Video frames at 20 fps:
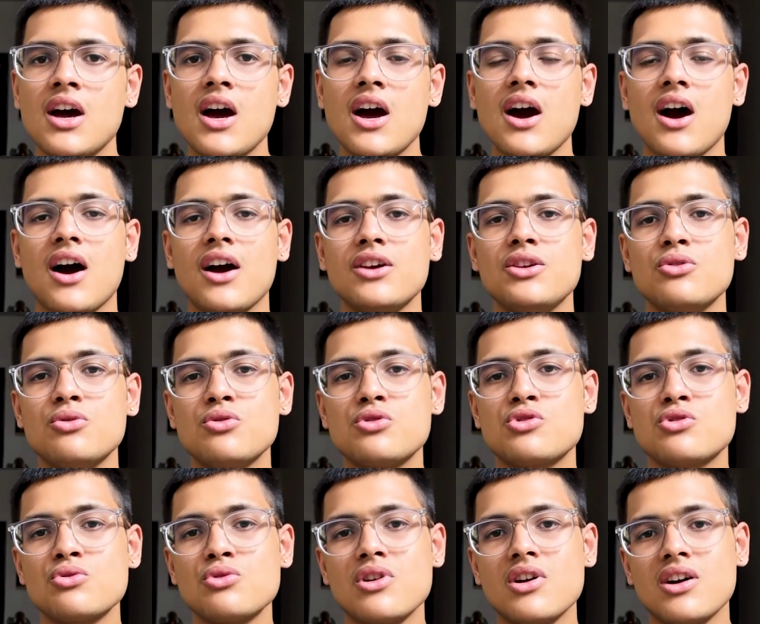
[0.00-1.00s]
I used
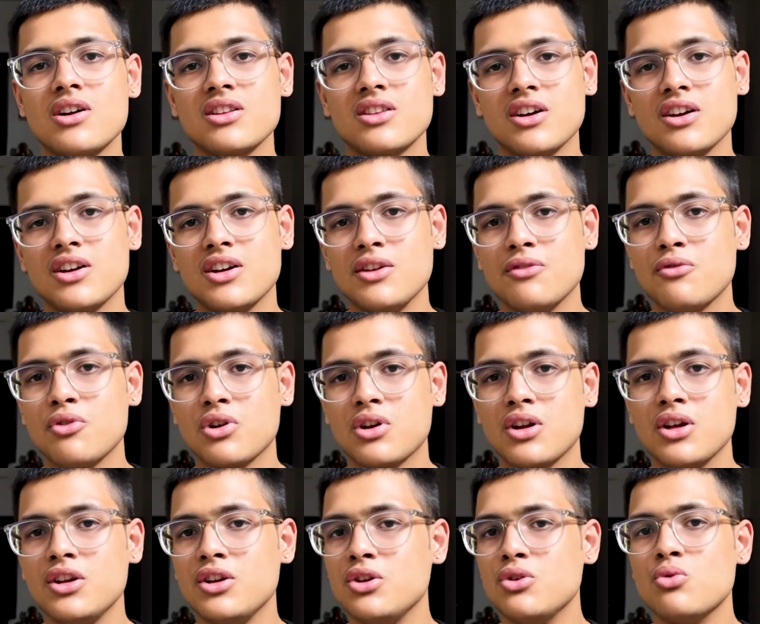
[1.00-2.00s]
to learn
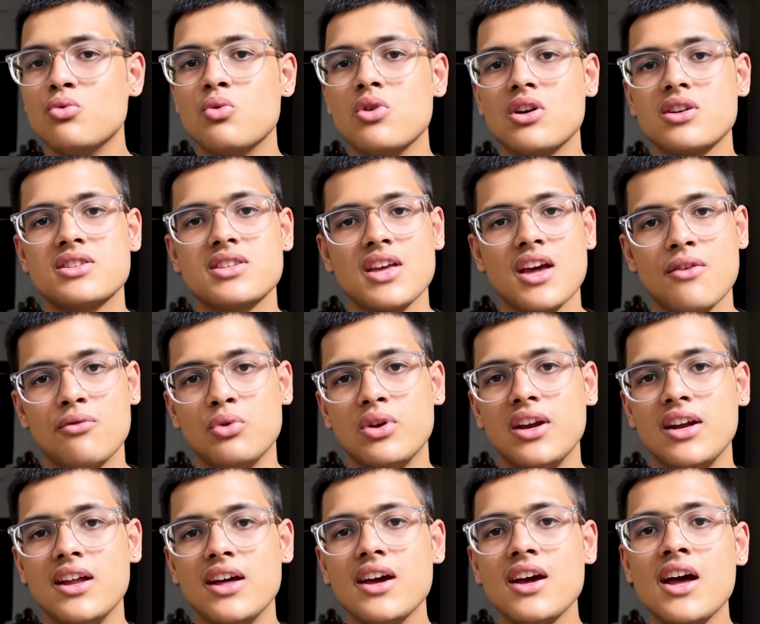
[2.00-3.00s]
30-40 new words every
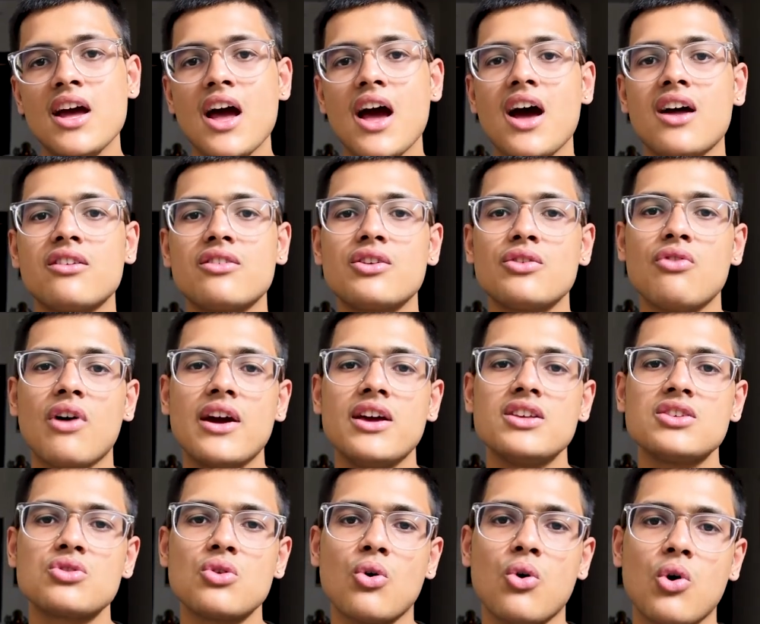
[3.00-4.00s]
day and
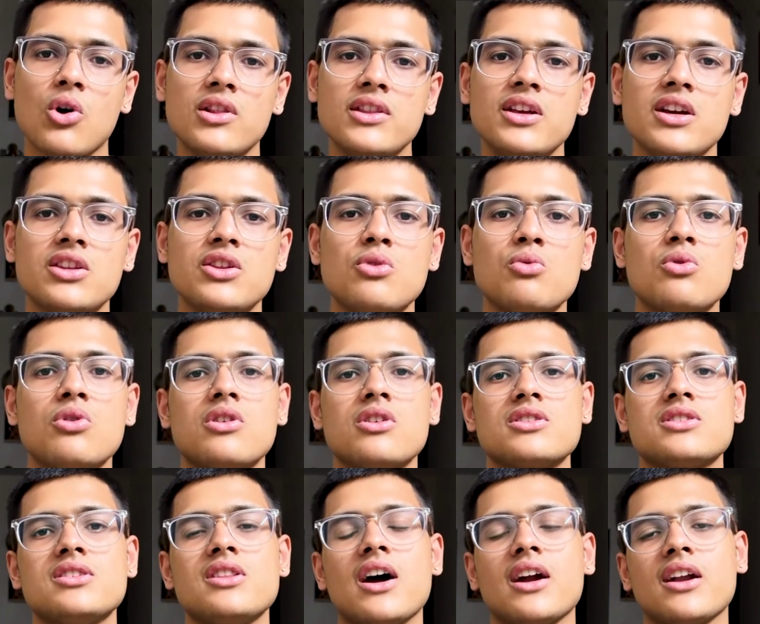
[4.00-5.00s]
revise all the other
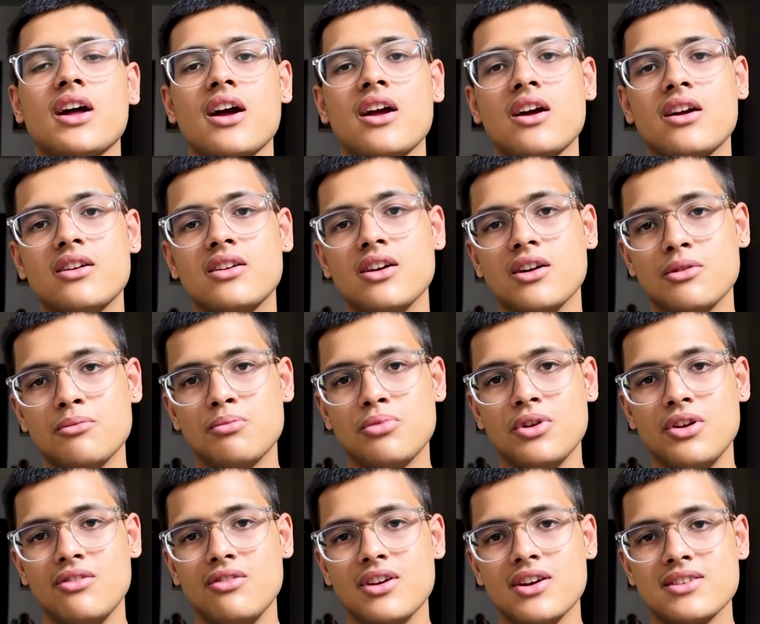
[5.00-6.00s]
words that I had done
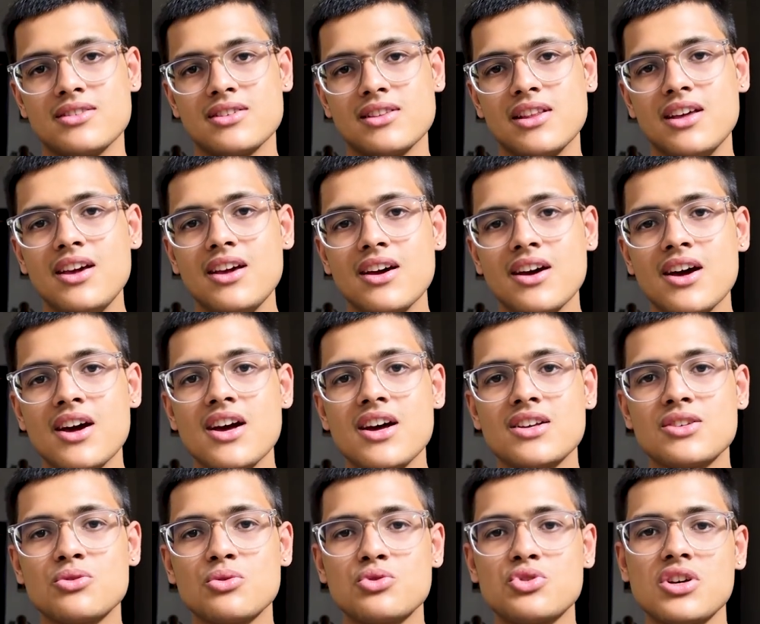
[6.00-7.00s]
previously.
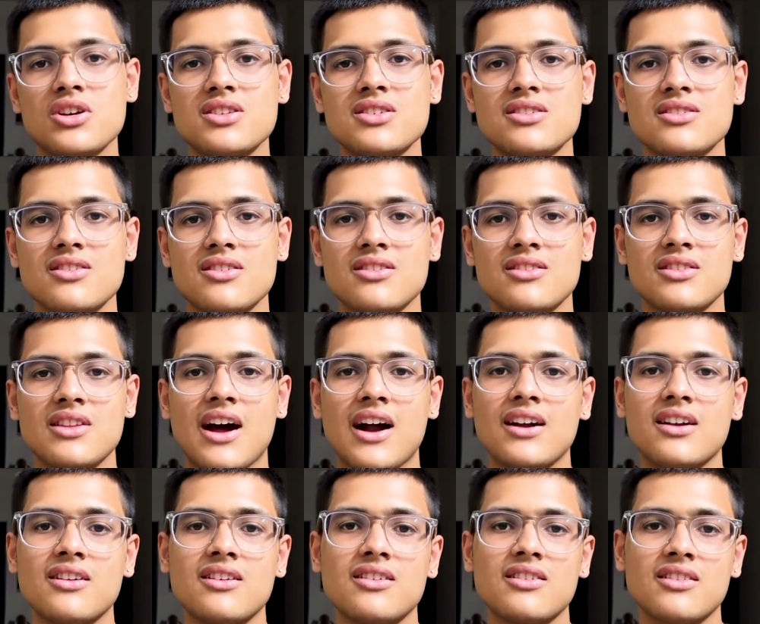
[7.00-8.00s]
So just
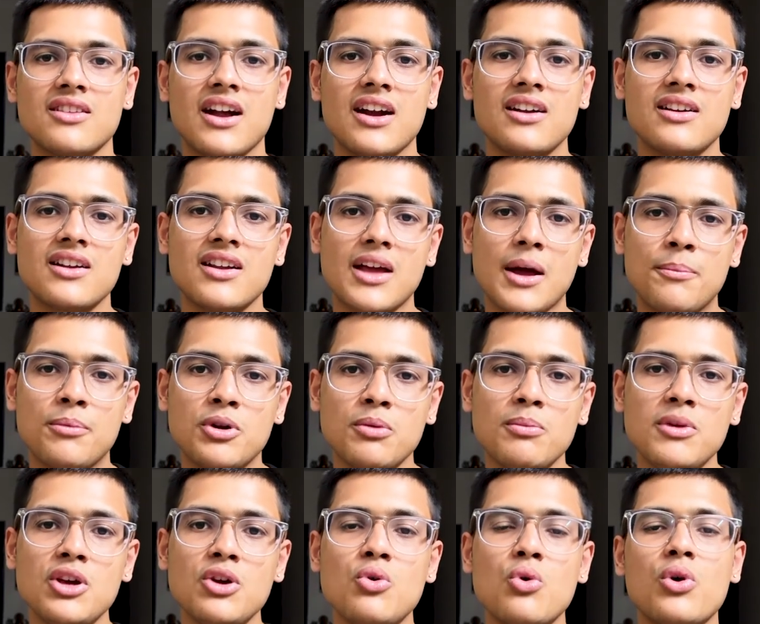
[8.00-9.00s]
that kept
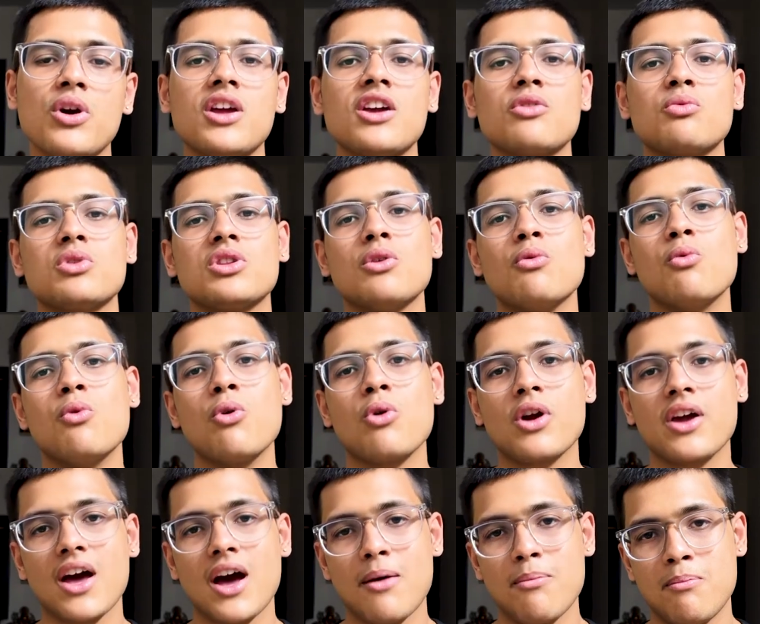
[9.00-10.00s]
me going with the
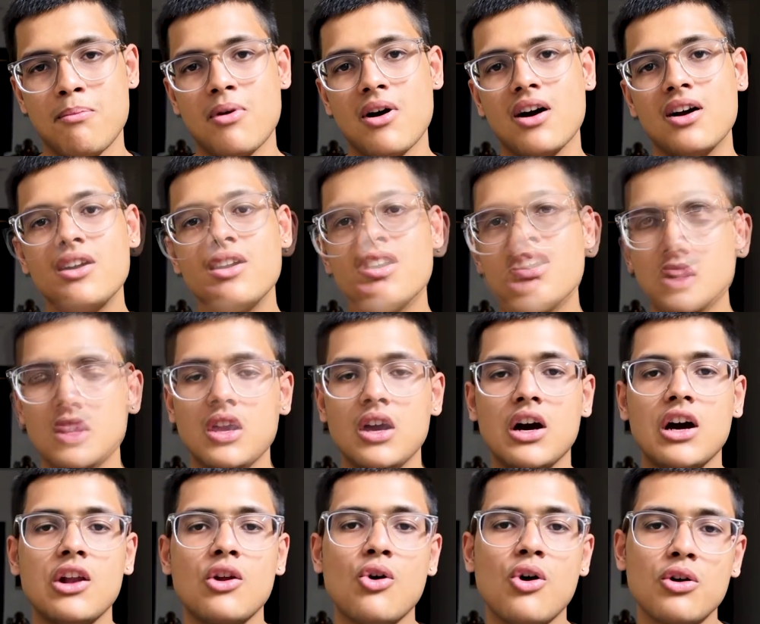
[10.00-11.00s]
vocab part.
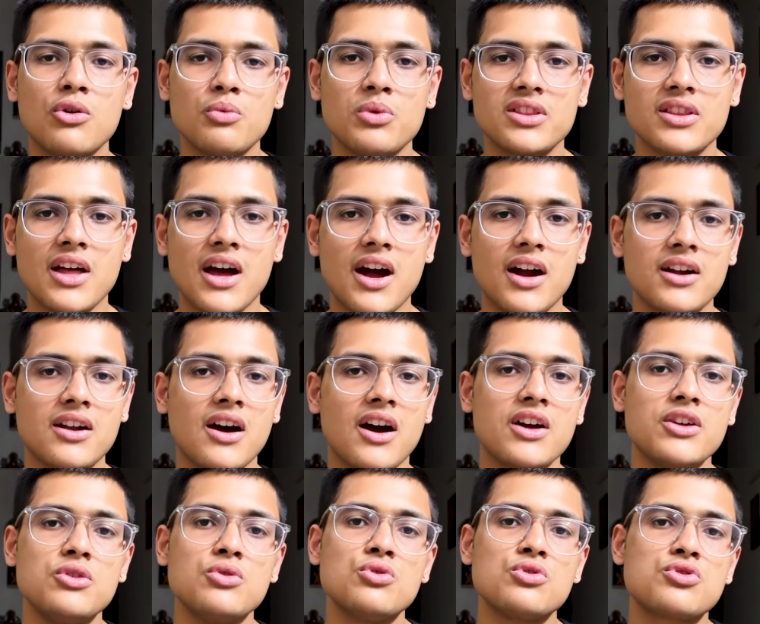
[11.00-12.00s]
Along with that, I
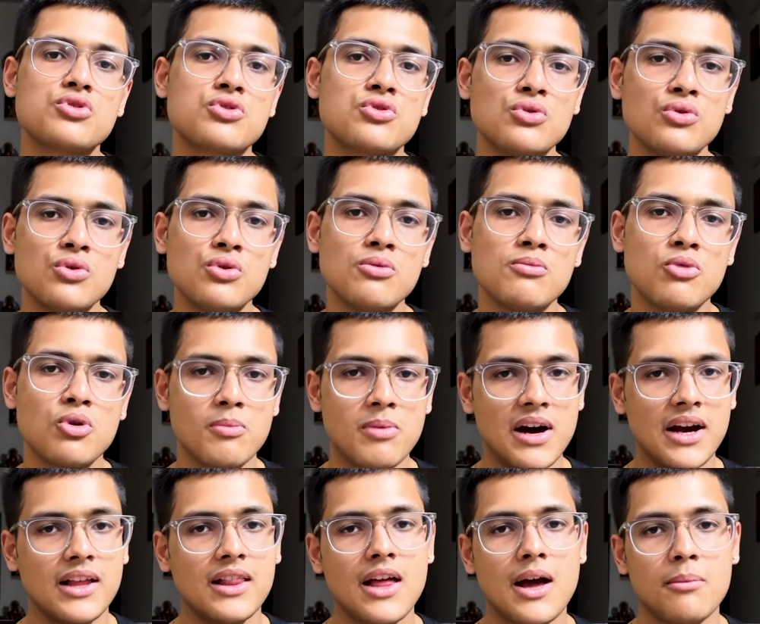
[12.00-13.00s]
used two
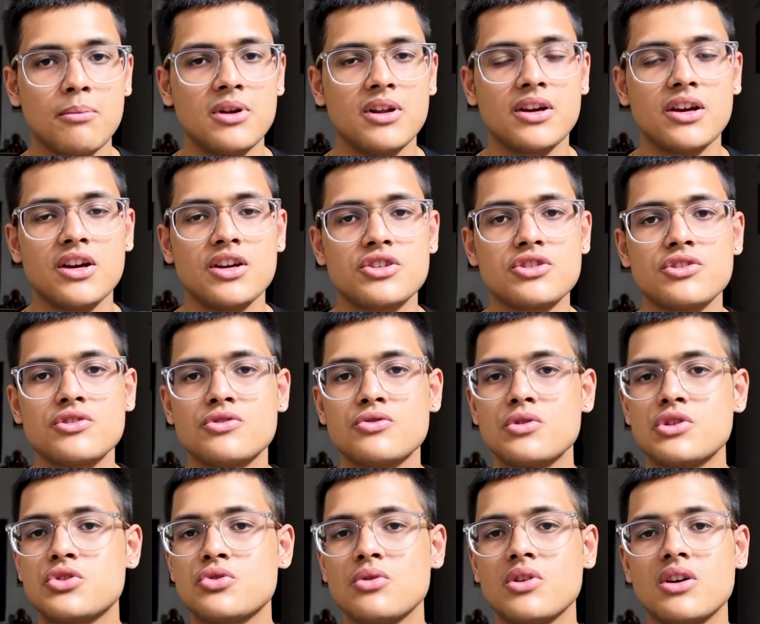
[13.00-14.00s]
mobile applications
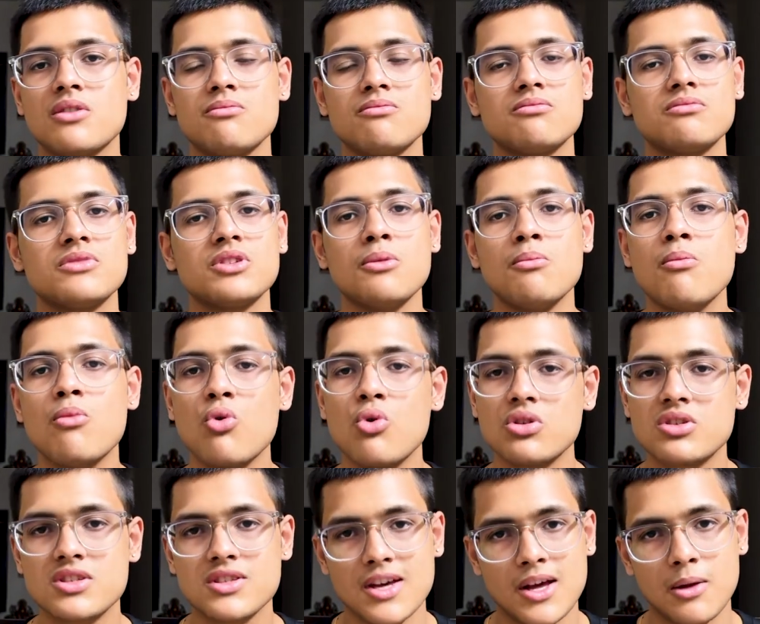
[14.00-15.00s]
which were the
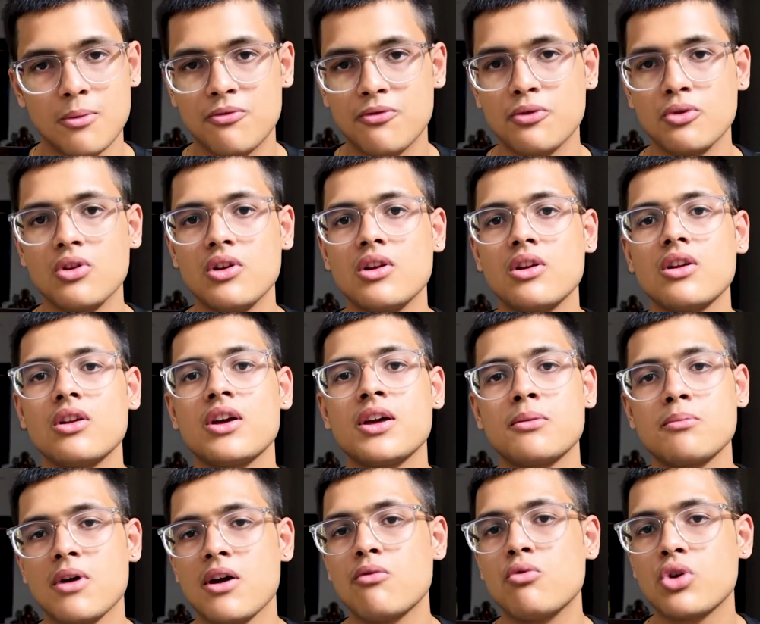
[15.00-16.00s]
most helpful
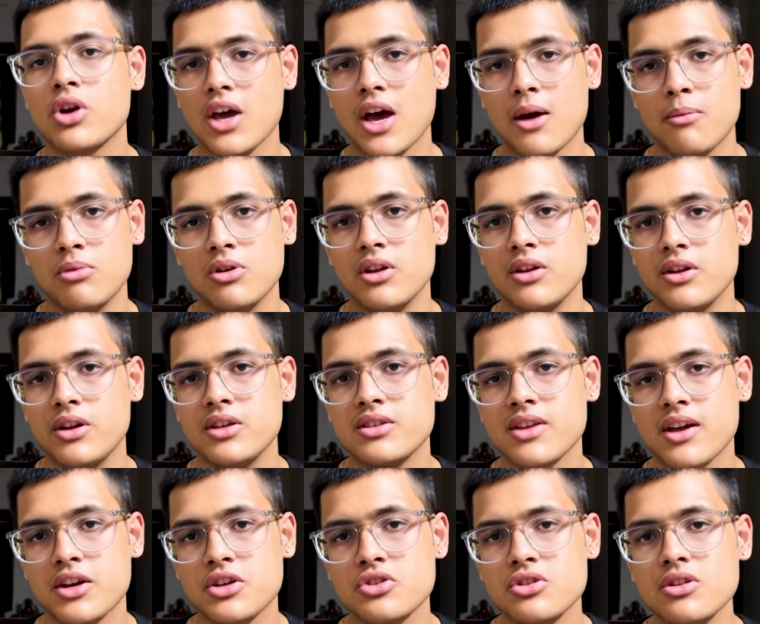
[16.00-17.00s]
in my vocabulary
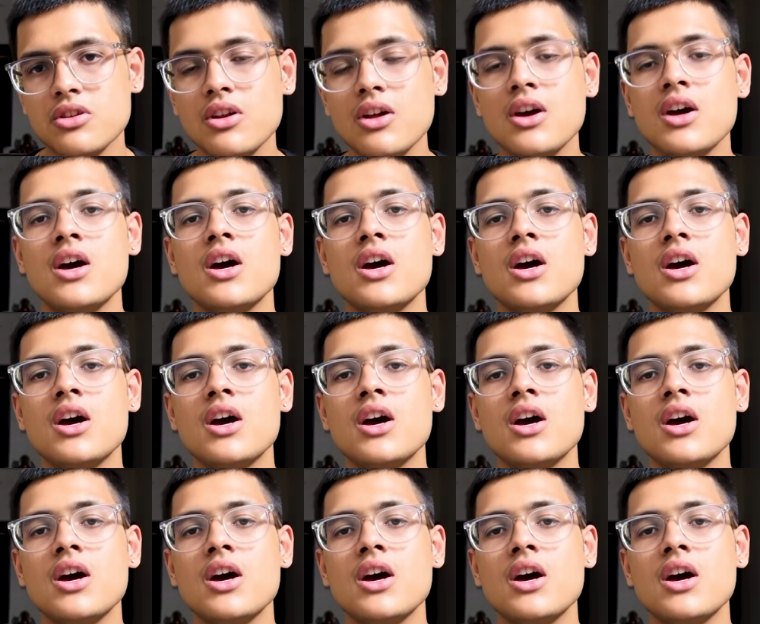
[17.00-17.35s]
section.